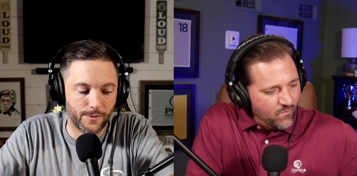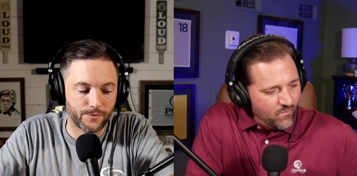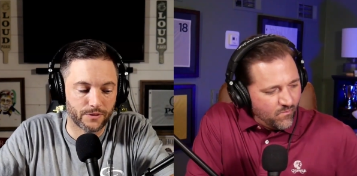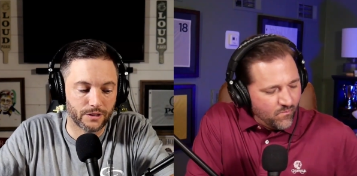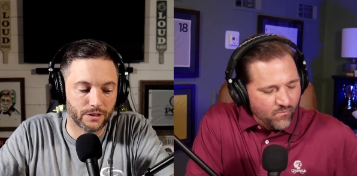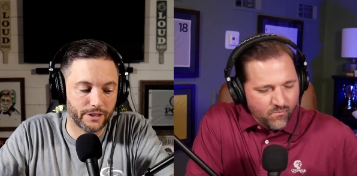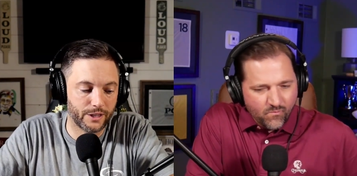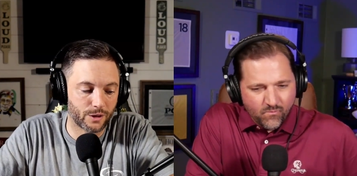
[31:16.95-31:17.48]
Speaker 1: The
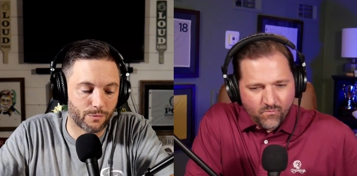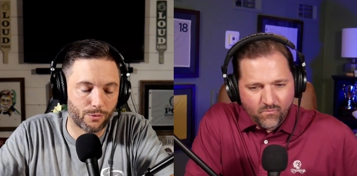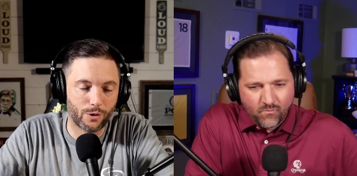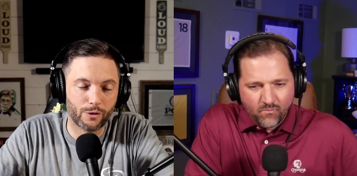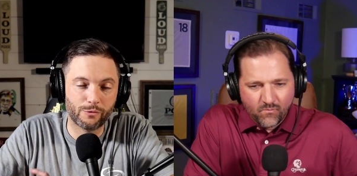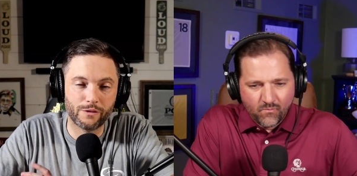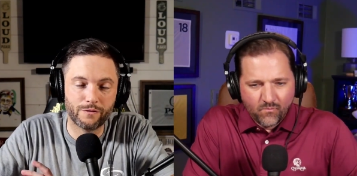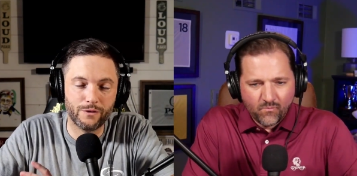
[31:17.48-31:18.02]

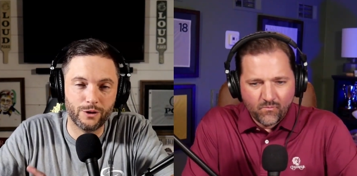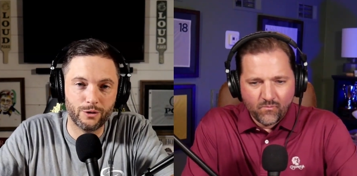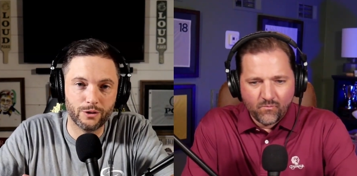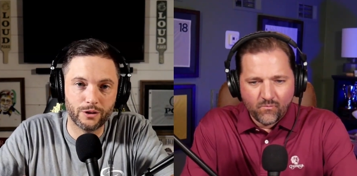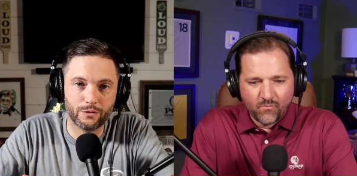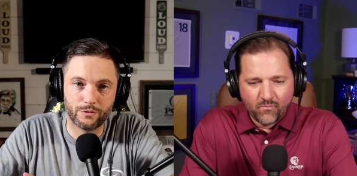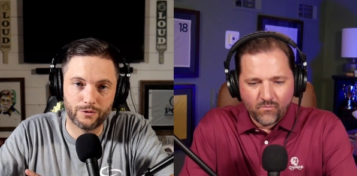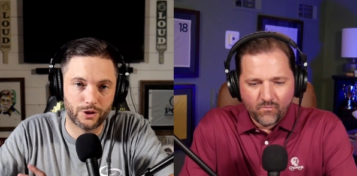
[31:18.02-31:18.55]
Leaderboard, we've, new,
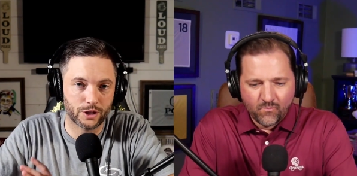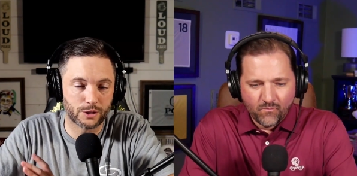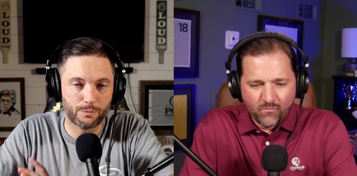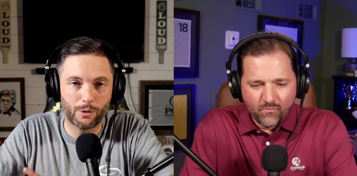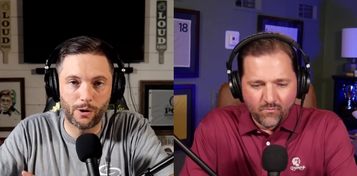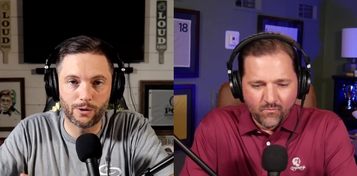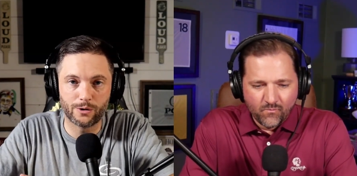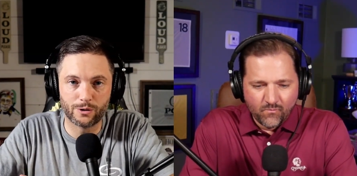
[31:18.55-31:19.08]
we've just
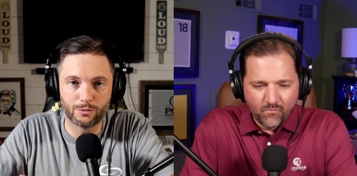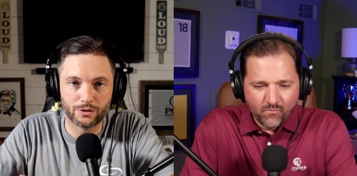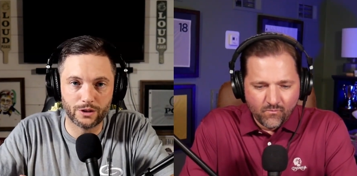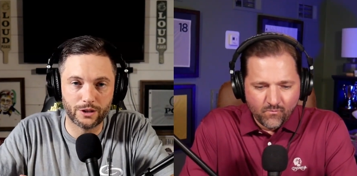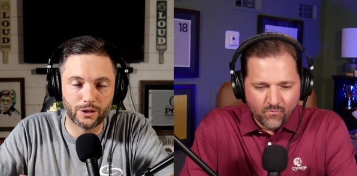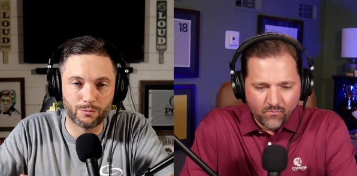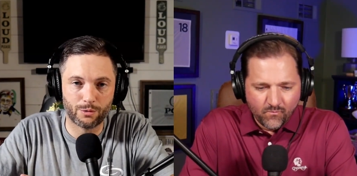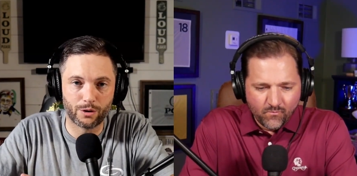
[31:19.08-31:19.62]
partnered with
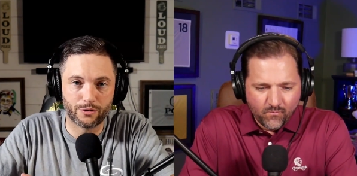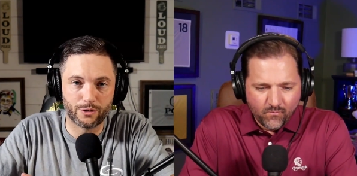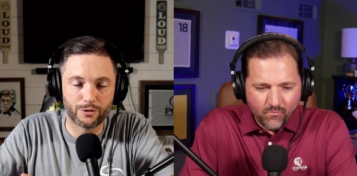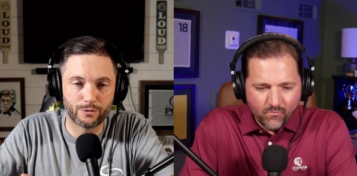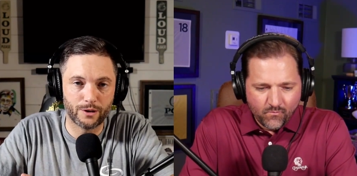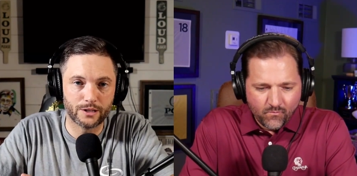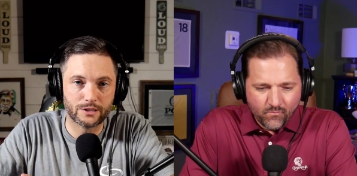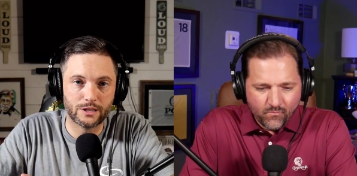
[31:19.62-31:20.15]
Leaderboard through the
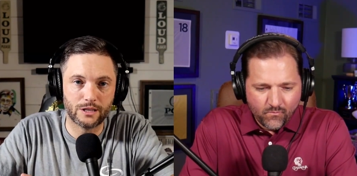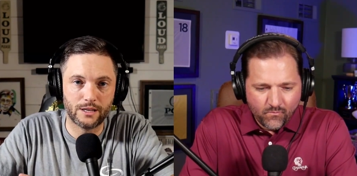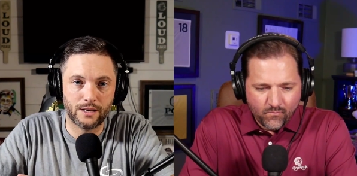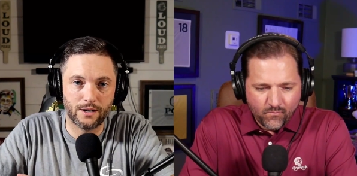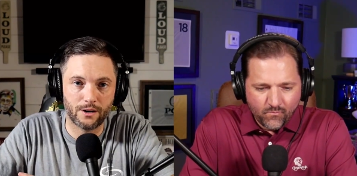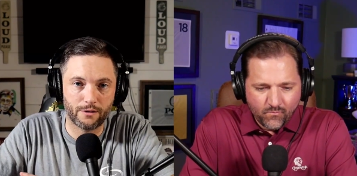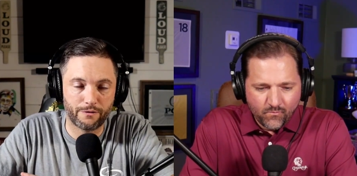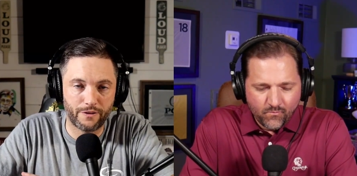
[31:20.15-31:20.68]
rest of the
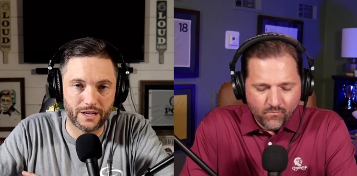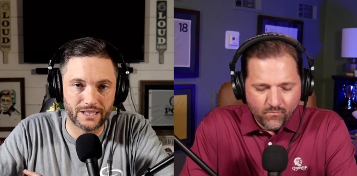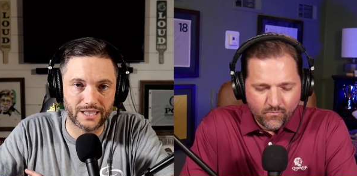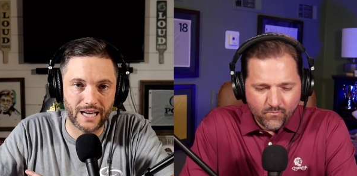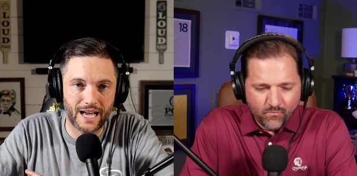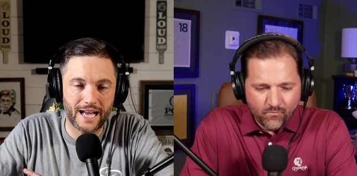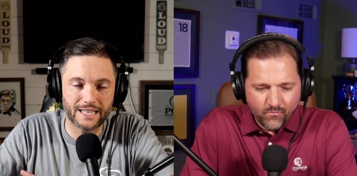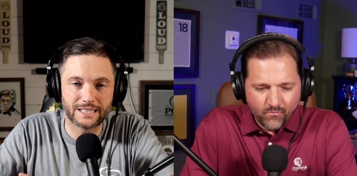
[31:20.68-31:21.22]
year.
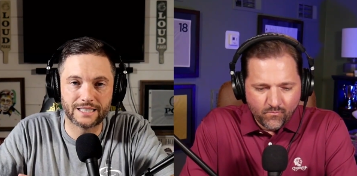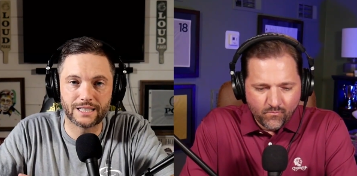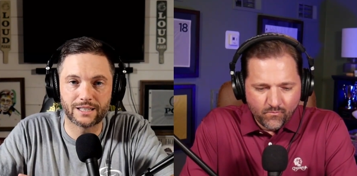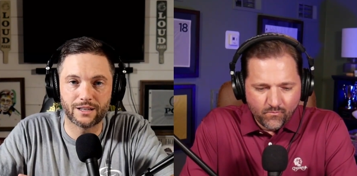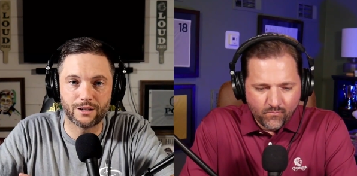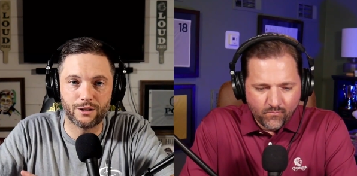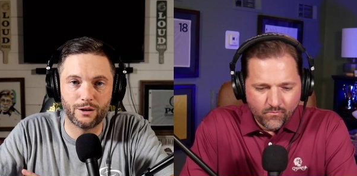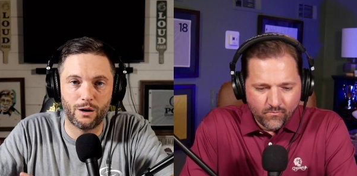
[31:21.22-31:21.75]
Fantastic
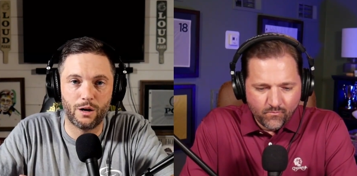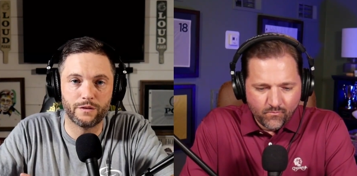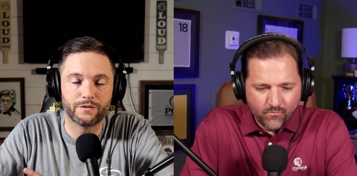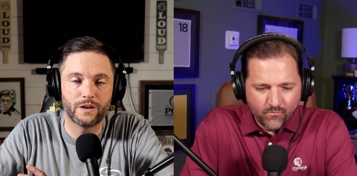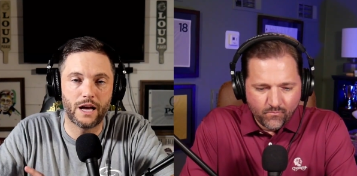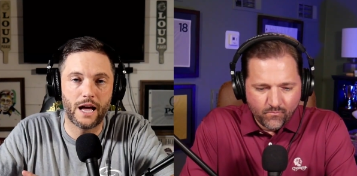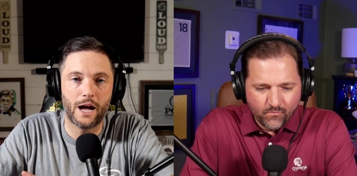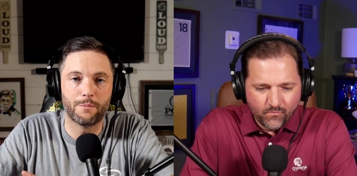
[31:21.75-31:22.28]
golf
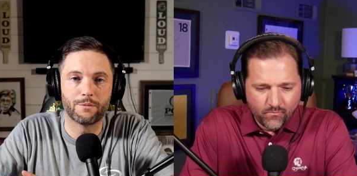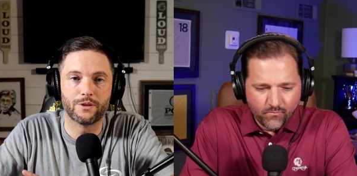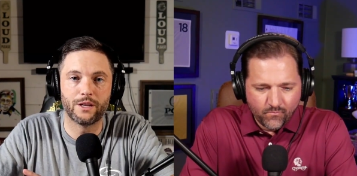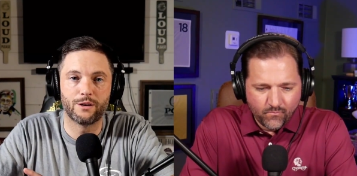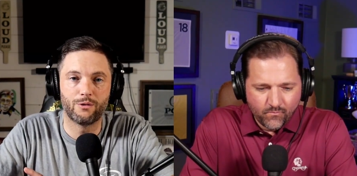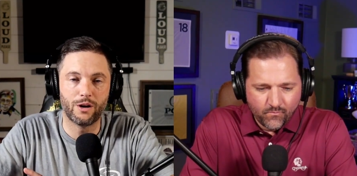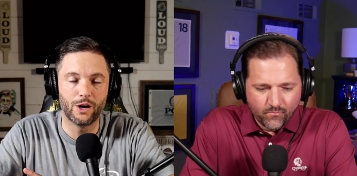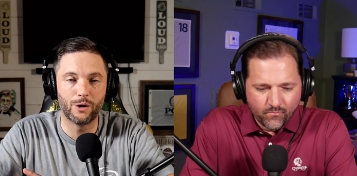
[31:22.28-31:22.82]
app
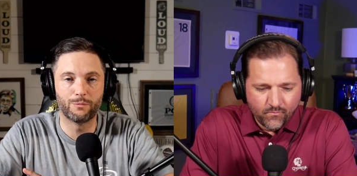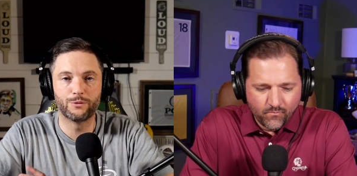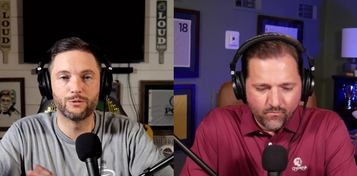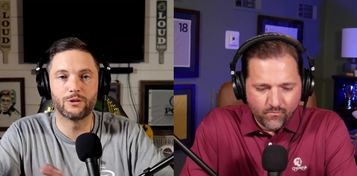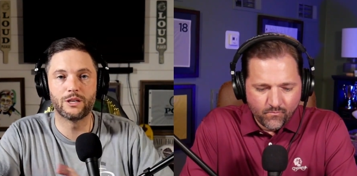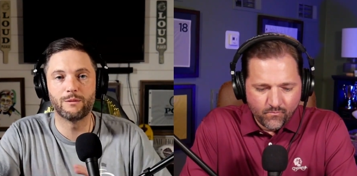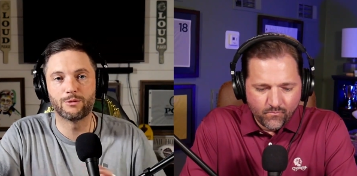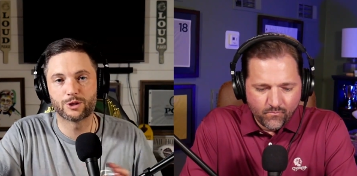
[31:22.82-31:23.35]
that'll help you
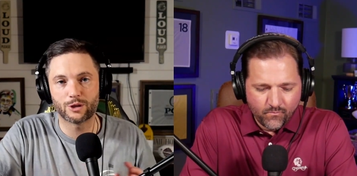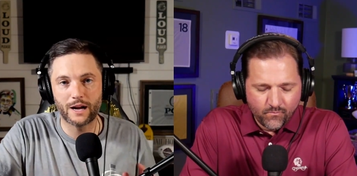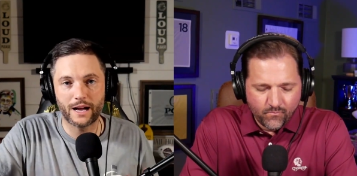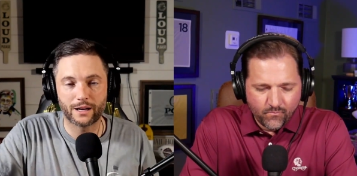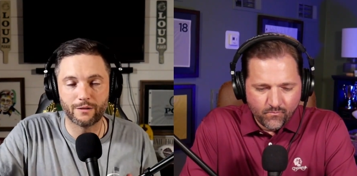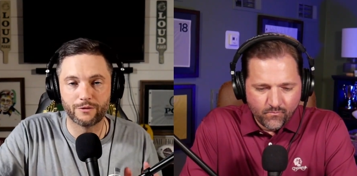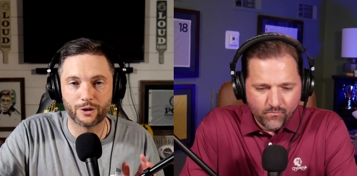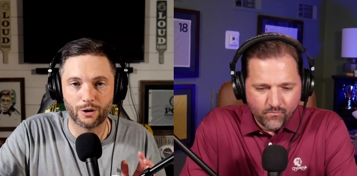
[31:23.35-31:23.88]
keep
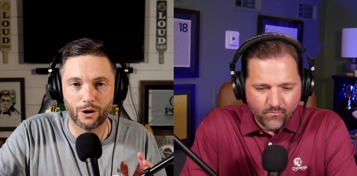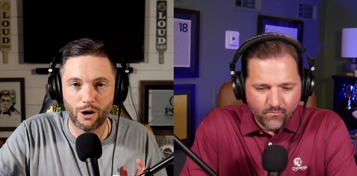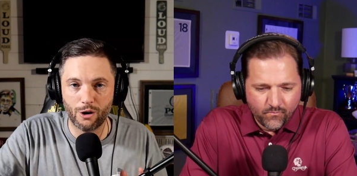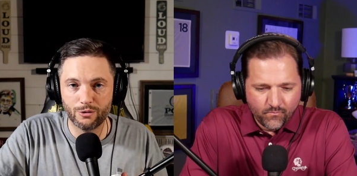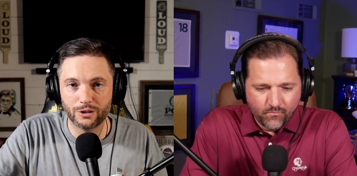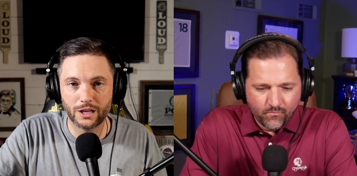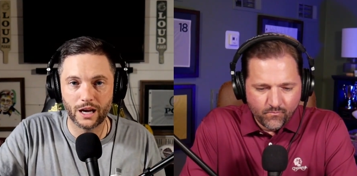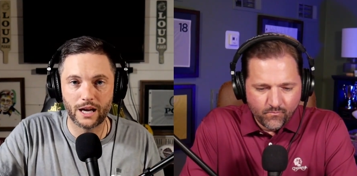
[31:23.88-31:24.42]
track of your
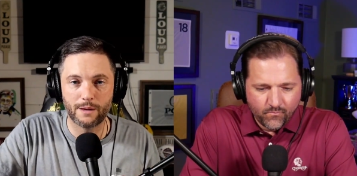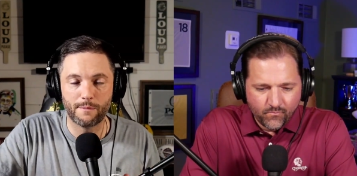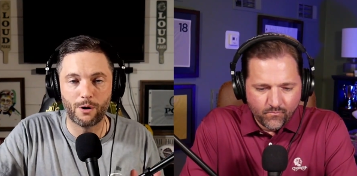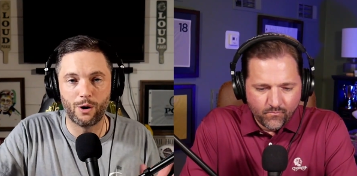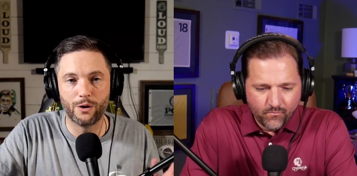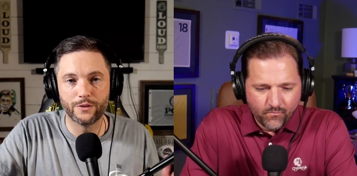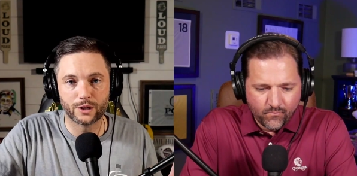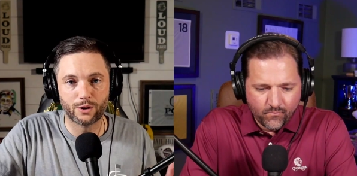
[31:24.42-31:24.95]
own game
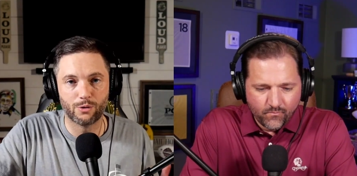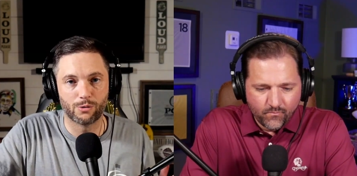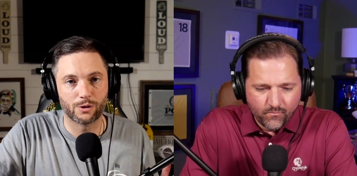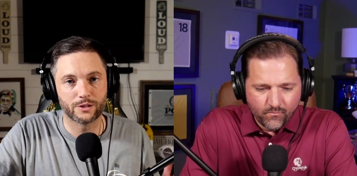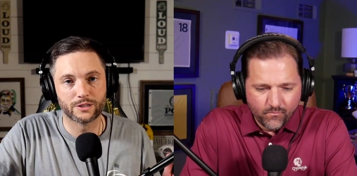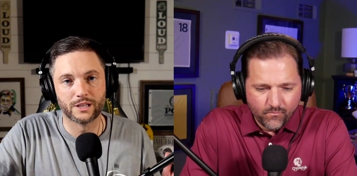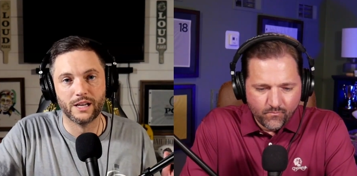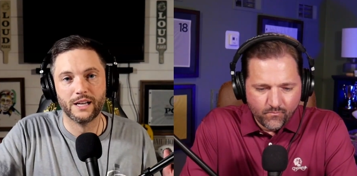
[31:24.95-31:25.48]
on the
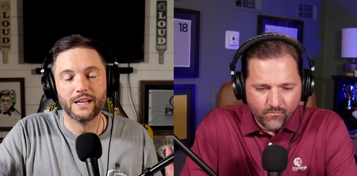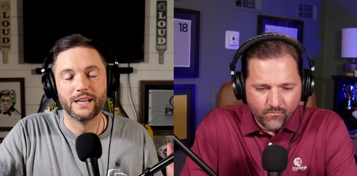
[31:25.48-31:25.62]
course.